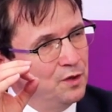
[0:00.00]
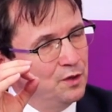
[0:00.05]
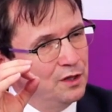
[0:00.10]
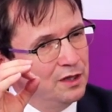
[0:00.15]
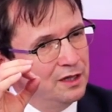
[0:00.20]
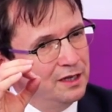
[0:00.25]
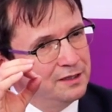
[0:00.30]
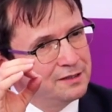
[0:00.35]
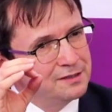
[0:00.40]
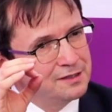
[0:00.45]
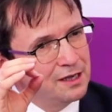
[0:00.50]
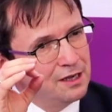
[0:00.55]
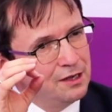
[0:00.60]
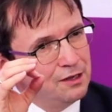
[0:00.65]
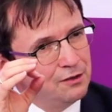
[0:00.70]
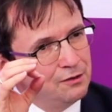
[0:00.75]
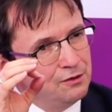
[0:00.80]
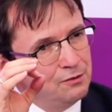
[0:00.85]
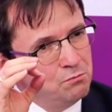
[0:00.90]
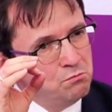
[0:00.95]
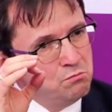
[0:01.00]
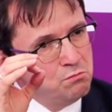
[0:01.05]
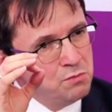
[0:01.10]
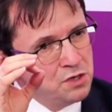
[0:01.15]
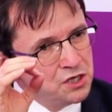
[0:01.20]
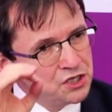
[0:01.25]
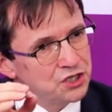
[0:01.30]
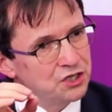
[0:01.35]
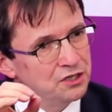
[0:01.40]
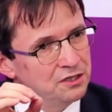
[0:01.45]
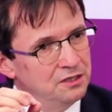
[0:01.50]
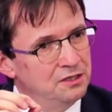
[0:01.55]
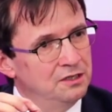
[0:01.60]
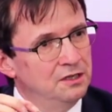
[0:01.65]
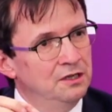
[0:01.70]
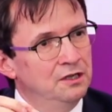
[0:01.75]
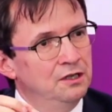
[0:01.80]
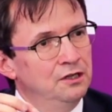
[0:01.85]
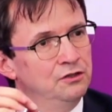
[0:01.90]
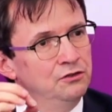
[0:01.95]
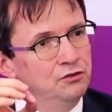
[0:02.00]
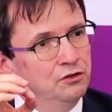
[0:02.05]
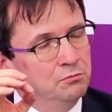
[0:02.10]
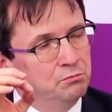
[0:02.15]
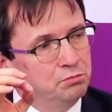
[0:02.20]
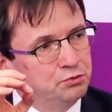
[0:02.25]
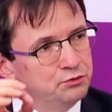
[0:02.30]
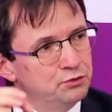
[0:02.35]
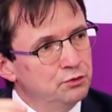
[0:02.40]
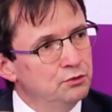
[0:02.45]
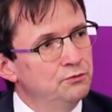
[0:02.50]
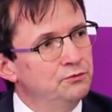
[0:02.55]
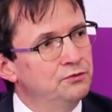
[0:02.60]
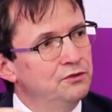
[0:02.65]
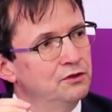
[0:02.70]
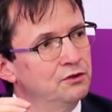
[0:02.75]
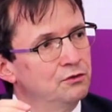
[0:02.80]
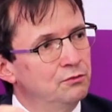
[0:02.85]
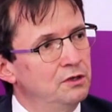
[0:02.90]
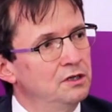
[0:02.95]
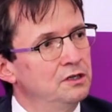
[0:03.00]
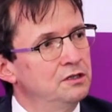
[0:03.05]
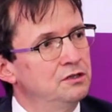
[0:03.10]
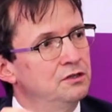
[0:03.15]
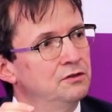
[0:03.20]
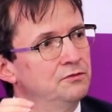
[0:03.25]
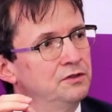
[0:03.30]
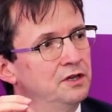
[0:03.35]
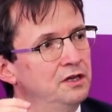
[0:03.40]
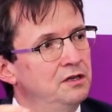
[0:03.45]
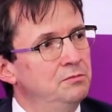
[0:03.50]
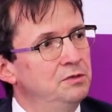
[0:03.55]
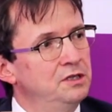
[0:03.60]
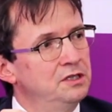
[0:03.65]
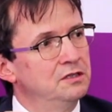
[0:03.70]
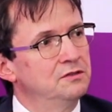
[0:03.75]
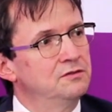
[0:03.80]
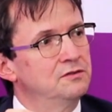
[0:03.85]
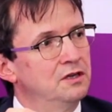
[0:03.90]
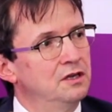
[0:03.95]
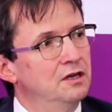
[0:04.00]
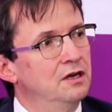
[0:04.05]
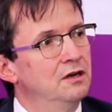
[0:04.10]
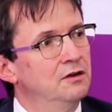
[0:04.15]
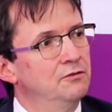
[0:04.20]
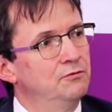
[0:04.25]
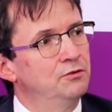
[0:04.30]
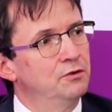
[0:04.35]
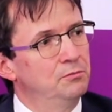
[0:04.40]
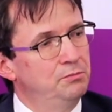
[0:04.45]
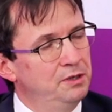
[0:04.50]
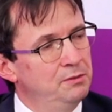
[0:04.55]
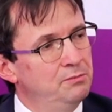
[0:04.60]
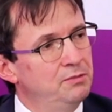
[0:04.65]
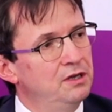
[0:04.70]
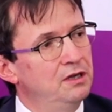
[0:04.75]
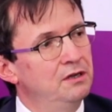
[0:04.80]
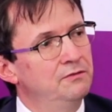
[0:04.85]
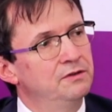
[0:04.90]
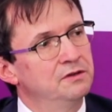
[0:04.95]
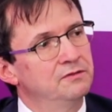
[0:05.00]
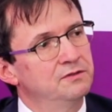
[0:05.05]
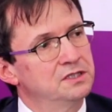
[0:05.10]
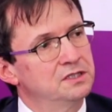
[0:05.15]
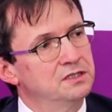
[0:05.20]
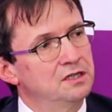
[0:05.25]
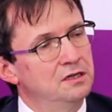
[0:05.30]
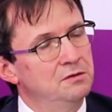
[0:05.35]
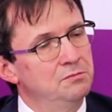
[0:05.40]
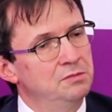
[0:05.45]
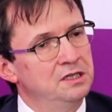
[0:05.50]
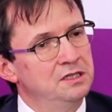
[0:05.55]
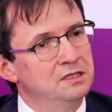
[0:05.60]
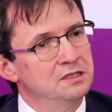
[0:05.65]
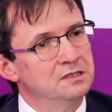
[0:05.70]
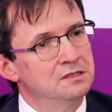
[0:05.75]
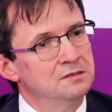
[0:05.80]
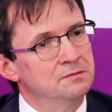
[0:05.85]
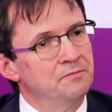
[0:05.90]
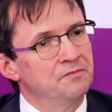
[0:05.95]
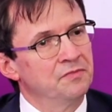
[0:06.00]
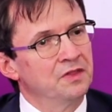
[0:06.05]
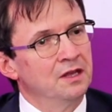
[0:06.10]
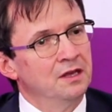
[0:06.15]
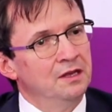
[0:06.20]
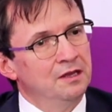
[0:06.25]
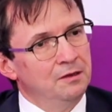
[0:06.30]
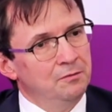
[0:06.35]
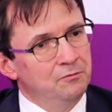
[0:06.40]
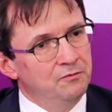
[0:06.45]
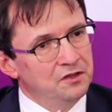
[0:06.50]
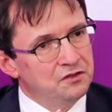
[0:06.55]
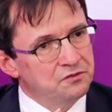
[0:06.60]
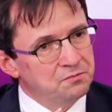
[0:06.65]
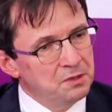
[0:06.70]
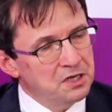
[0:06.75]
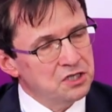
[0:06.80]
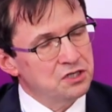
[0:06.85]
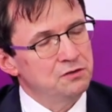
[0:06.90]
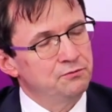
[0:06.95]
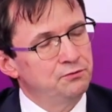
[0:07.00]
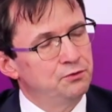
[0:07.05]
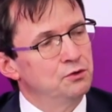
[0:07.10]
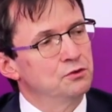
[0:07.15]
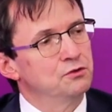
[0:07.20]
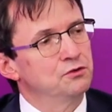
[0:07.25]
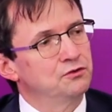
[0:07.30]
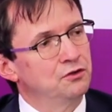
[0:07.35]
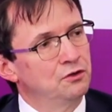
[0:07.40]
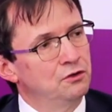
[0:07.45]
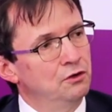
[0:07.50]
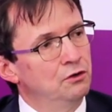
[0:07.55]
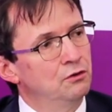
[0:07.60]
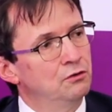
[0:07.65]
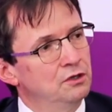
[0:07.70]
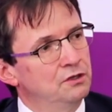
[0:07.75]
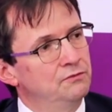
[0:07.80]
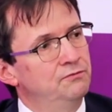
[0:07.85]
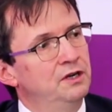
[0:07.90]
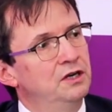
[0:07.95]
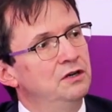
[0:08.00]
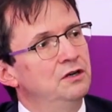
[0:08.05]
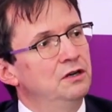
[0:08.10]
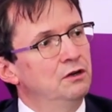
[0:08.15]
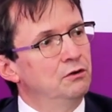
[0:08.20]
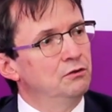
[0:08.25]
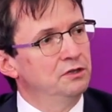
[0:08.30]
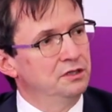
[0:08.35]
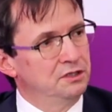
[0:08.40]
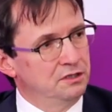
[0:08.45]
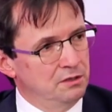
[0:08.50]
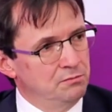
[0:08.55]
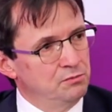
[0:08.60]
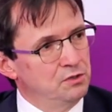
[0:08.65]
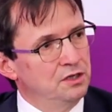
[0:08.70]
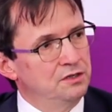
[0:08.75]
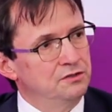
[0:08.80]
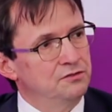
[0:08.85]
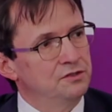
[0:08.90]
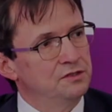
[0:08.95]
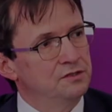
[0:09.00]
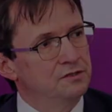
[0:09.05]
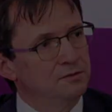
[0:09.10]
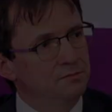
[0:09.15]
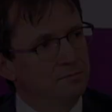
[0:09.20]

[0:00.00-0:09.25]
let's say, mission to improve the quality of diabetes care for people living with diabetes, with special focus on low and very low income countries.